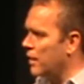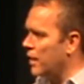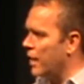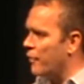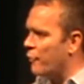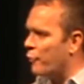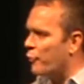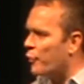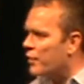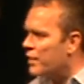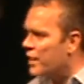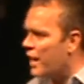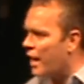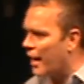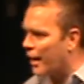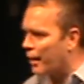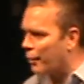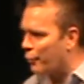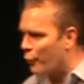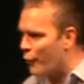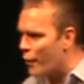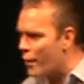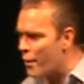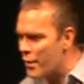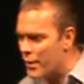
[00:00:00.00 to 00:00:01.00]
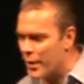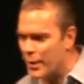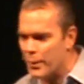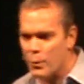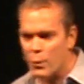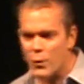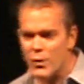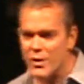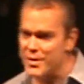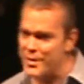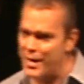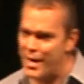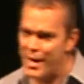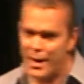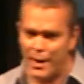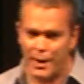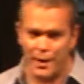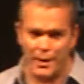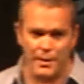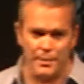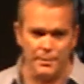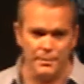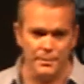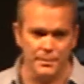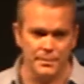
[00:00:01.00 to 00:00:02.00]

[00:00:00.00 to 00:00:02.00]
If we're not growing, we're dead.